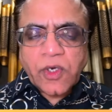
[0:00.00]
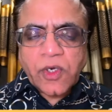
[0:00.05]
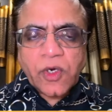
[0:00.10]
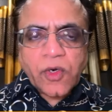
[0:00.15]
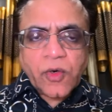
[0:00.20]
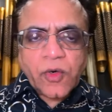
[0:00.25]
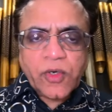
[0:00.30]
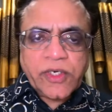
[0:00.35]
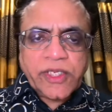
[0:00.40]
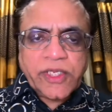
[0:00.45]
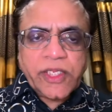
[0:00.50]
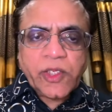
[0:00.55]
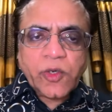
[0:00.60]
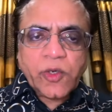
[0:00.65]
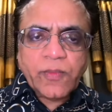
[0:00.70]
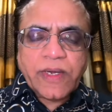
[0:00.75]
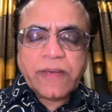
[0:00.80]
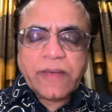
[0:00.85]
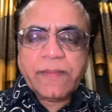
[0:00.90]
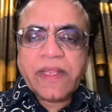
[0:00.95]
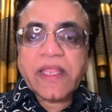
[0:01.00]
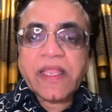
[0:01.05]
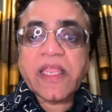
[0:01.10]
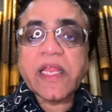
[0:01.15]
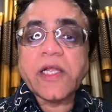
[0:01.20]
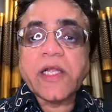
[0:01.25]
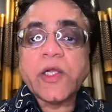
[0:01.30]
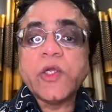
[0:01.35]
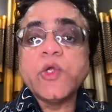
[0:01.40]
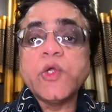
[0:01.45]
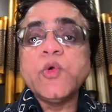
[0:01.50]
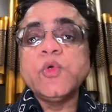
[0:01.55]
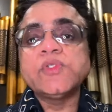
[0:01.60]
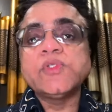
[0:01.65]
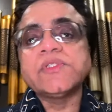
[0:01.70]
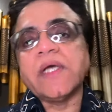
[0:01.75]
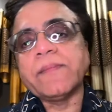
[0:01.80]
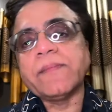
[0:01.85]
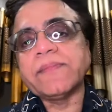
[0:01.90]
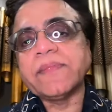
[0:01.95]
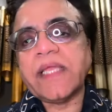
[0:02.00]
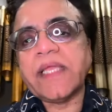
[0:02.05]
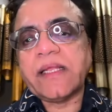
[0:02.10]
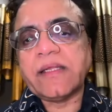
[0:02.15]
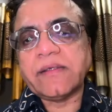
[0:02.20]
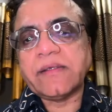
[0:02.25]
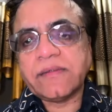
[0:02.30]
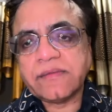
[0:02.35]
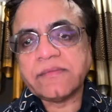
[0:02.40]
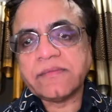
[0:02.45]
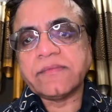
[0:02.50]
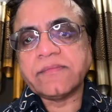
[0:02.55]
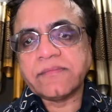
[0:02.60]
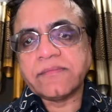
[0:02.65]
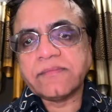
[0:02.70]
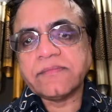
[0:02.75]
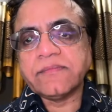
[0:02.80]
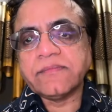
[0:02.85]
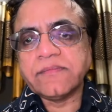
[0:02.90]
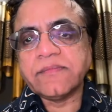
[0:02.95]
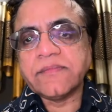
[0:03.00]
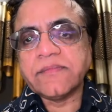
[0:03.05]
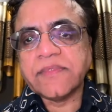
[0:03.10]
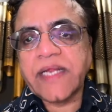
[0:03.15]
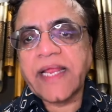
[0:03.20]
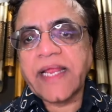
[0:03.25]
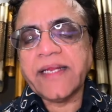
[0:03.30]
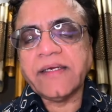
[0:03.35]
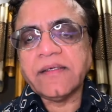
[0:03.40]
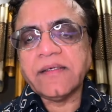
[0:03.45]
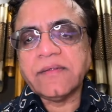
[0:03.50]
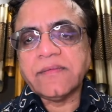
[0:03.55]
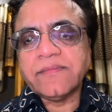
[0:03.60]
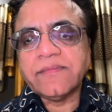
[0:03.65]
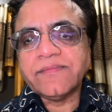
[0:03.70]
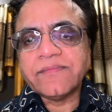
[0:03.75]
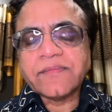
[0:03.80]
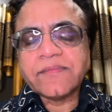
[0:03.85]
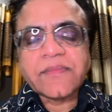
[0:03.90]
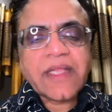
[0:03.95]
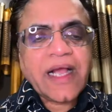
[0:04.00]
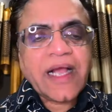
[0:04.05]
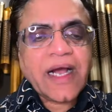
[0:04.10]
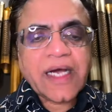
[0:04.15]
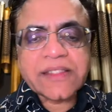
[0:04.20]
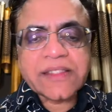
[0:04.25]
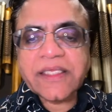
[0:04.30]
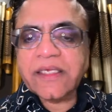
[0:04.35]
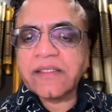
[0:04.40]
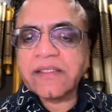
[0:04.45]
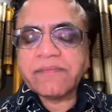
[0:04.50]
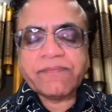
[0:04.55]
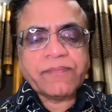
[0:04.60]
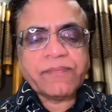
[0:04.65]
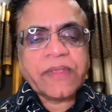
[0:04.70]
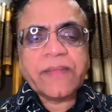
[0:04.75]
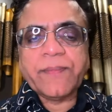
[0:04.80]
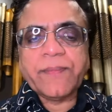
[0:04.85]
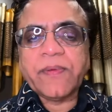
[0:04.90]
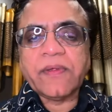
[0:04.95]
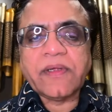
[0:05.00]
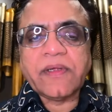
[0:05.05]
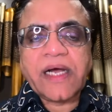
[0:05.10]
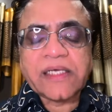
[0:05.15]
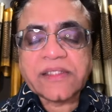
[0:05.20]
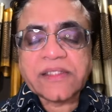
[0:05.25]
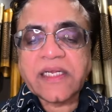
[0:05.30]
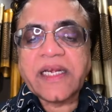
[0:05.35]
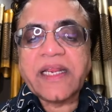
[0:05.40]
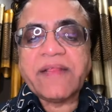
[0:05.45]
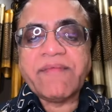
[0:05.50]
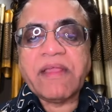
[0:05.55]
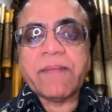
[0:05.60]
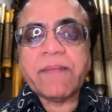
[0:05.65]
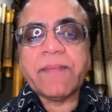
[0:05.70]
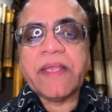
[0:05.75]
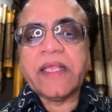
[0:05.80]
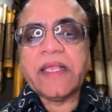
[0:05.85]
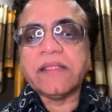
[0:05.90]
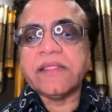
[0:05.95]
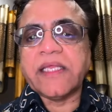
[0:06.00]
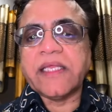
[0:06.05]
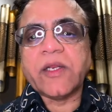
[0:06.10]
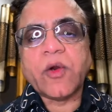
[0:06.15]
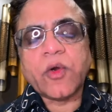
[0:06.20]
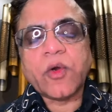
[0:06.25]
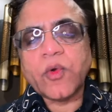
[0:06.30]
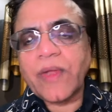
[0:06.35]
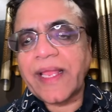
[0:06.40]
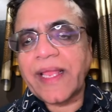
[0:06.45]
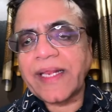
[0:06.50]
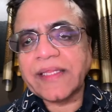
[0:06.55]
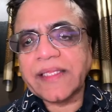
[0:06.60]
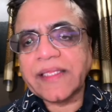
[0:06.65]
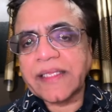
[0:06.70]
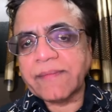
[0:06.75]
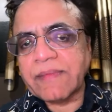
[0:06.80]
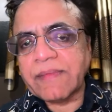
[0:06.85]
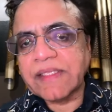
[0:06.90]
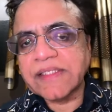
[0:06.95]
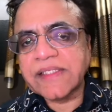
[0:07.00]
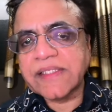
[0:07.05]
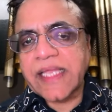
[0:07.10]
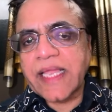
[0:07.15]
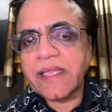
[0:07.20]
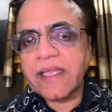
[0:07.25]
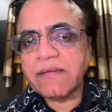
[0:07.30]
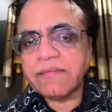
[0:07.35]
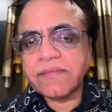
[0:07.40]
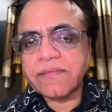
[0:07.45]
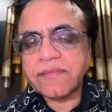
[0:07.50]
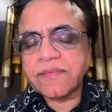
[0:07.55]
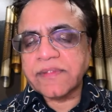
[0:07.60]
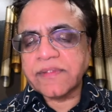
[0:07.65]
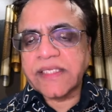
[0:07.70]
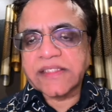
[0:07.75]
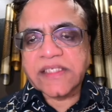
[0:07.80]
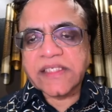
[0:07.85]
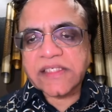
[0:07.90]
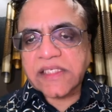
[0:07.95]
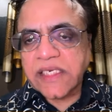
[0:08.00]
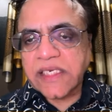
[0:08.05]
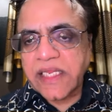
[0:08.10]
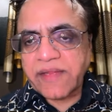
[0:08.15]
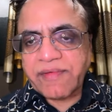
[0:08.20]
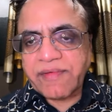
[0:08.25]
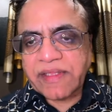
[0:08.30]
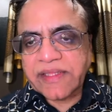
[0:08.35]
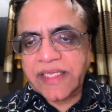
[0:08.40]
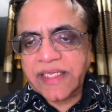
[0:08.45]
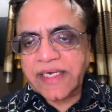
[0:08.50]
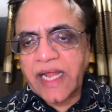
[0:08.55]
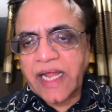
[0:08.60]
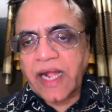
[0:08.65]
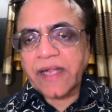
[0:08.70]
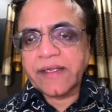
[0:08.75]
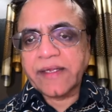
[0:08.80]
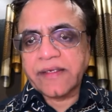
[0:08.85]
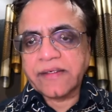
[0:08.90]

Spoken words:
only human being can do something, right? Other people, other living being, they don't do anything. Means they just leave and they die.